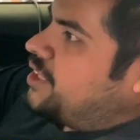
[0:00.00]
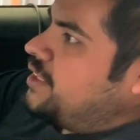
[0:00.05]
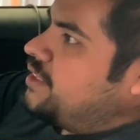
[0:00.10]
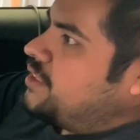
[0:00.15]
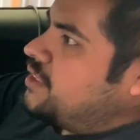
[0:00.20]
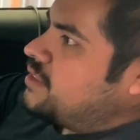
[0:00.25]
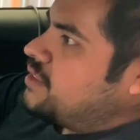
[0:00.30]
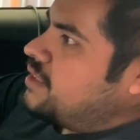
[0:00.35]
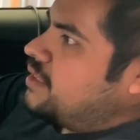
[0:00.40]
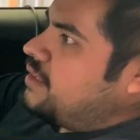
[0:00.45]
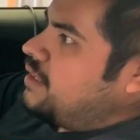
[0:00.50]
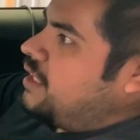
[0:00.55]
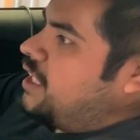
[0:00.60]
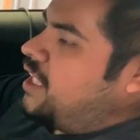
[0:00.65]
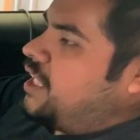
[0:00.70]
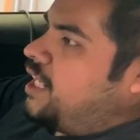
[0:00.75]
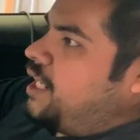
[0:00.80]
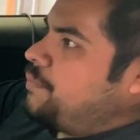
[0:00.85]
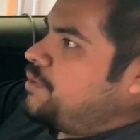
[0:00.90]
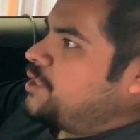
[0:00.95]
changes it,
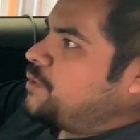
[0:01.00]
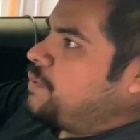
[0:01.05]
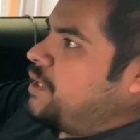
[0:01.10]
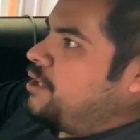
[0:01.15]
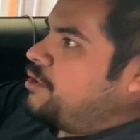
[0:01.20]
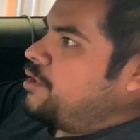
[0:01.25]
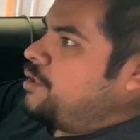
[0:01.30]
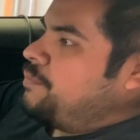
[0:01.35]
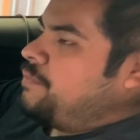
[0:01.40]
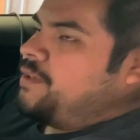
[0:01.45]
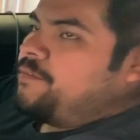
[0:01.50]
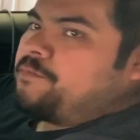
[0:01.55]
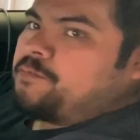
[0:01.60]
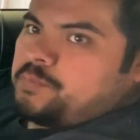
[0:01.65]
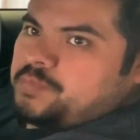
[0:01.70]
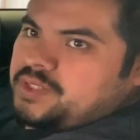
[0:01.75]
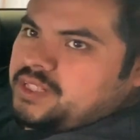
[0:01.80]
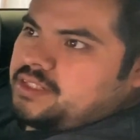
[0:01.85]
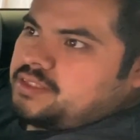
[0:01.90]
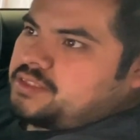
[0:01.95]
how much power it made
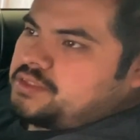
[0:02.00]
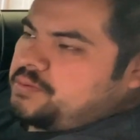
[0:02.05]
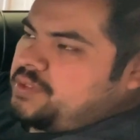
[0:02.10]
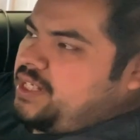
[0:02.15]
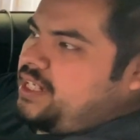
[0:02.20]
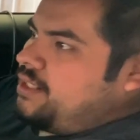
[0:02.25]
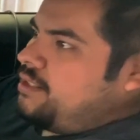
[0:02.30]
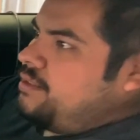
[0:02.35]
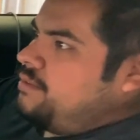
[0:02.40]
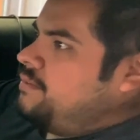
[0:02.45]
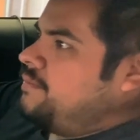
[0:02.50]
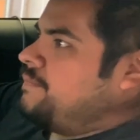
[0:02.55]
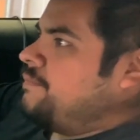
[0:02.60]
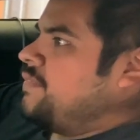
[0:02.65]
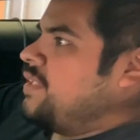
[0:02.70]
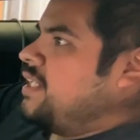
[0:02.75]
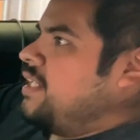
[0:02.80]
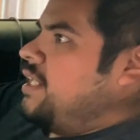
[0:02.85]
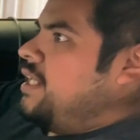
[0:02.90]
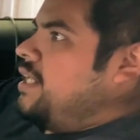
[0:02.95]
from then till now,
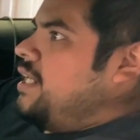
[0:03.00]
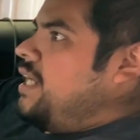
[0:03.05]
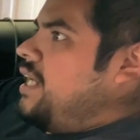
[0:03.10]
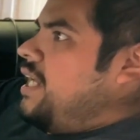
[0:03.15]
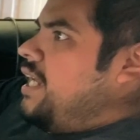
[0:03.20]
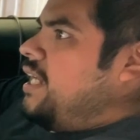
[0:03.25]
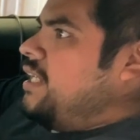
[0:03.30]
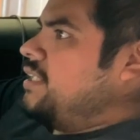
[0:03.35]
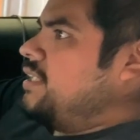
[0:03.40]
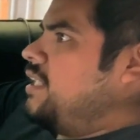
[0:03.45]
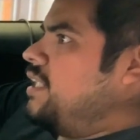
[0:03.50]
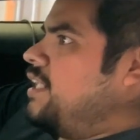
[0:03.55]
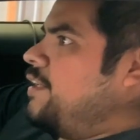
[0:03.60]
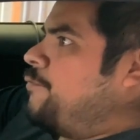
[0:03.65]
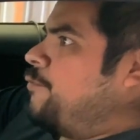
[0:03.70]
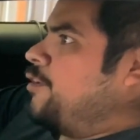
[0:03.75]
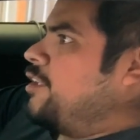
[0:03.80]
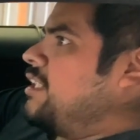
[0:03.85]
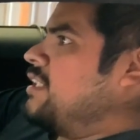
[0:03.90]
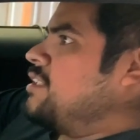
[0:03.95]
and then
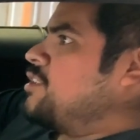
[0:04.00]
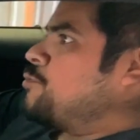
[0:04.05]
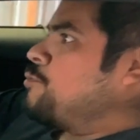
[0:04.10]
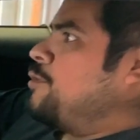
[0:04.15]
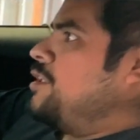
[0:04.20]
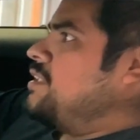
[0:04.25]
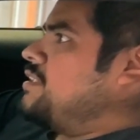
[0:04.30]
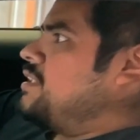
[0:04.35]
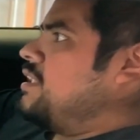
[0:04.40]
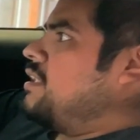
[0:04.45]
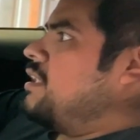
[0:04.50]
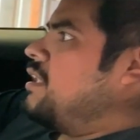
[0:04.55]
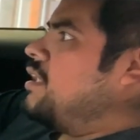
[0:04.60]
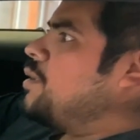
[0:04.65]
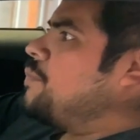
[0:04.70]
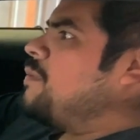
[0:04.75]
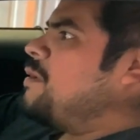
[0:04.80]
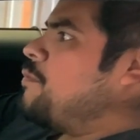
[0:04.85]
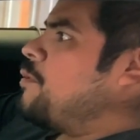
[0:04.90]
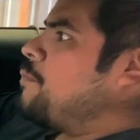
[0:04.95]
if we can squeeze in a
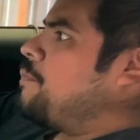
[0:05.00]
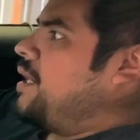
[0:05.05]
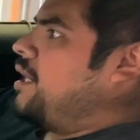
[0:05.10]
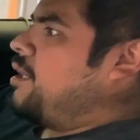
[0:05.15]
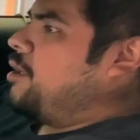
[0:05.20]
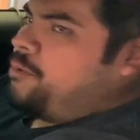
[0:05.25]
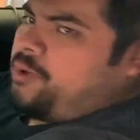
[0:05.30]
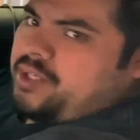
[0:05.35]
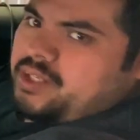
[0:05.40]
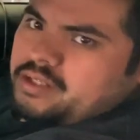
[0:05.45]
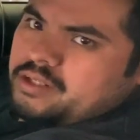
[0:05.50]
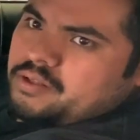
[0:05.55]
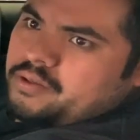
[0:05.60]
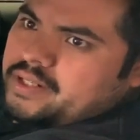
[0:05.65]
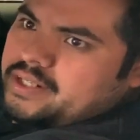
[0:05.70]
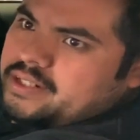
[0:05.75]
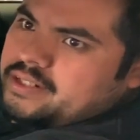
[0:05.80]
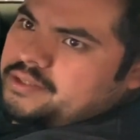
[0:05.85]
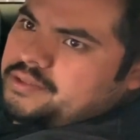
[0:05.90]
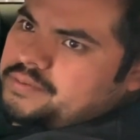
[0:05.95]
little bit more power, we can go
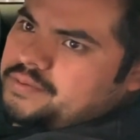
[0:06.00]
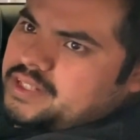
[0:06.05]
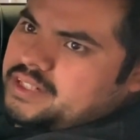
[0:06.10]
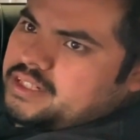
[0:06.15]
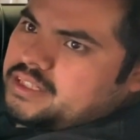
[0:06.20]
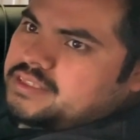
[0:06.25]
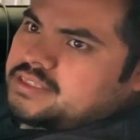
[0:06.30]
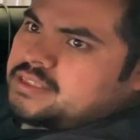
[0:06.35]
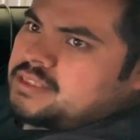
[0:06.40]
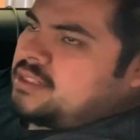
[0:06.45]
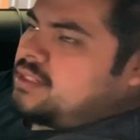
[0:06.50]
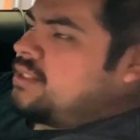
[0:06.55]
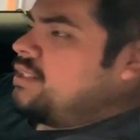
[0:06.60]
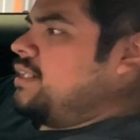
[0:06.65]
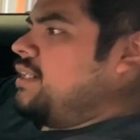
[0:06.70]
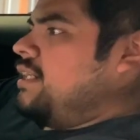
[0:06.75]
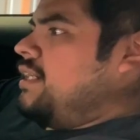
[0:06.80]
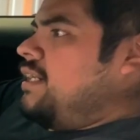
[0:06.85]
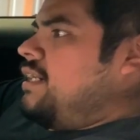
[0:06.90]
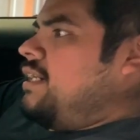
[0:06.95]
ahead and do that.
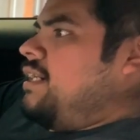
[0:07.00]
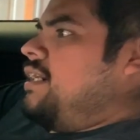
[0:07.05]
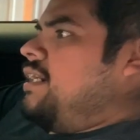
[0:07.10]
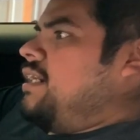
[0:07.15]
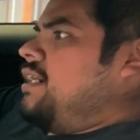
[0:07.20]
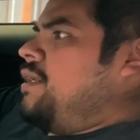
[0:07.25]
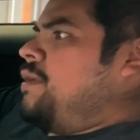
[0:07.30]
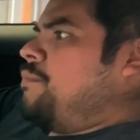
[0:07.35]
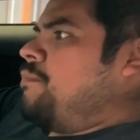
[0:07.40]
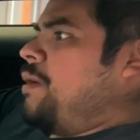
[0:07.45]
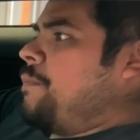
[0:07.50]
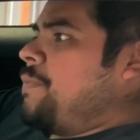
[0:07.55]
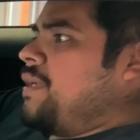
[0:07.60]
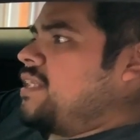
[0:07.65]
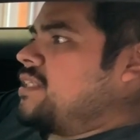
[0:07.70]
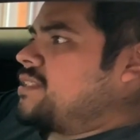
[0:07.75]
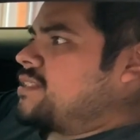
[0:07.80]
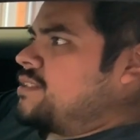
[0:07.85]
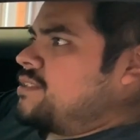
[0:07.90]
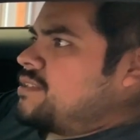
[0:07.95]
My
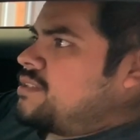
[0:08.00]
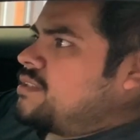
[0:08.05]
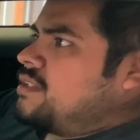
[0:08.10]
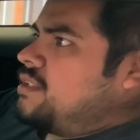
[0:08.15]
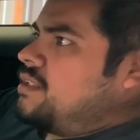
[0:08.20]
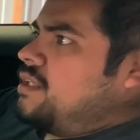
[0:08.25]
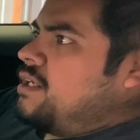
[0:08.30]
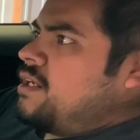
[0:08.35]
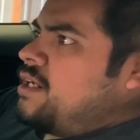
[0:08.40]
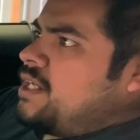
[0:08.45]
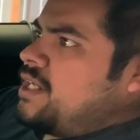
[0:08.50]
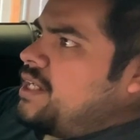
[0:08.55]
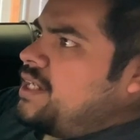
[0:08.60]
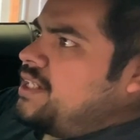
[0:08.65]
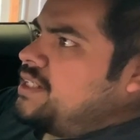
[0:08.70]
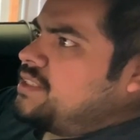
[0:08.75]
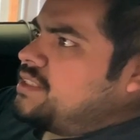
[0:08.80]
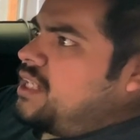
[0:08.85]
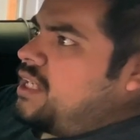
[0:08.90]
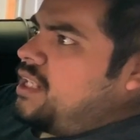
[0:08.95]
biggest concern
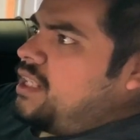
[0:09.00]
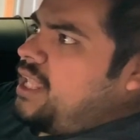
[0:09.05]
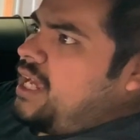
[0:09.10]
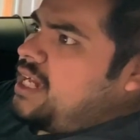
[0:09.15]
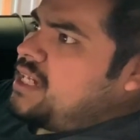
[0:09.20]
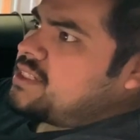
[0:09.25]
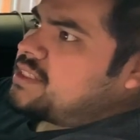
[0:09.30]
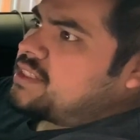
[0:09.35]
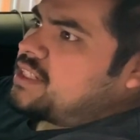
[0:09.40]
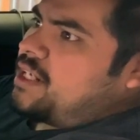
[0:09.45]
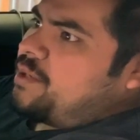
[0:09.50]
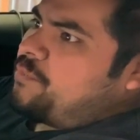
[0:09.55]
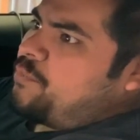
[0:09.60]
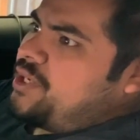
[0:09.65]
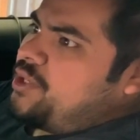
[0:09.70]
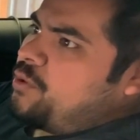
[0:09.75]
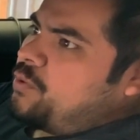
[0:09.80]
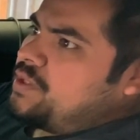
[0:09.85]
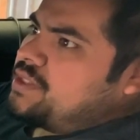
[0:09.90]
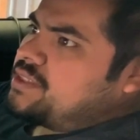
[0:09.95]
is that last time
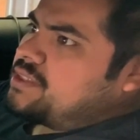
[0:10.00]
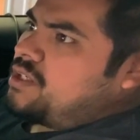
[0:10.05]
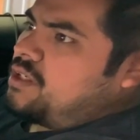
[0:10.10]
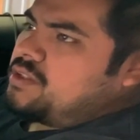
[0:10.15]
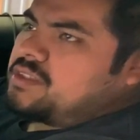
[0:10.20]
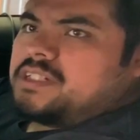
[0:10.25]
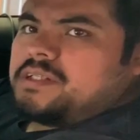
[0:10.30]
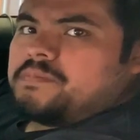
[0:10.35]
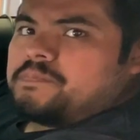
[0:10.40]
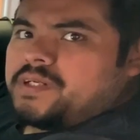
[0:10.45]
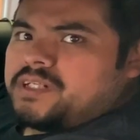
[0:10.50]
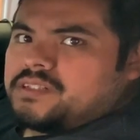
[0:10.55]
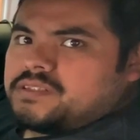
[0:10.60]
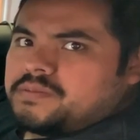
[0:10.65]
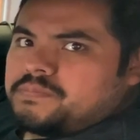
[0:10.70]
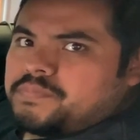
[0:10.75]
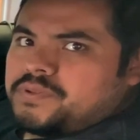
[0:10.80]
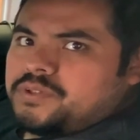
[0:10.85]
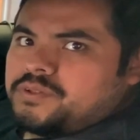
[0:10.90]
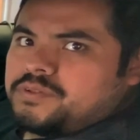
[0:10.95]
we only saw 10
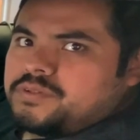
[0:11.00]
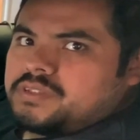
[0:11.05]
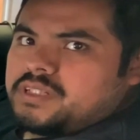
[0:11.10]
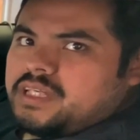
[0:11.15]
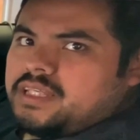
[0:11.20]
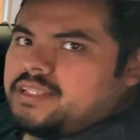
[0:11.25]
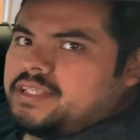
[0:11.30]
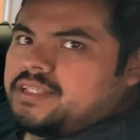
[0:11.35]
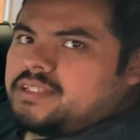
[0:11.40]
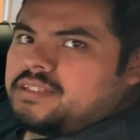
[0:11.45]
pounds of boost,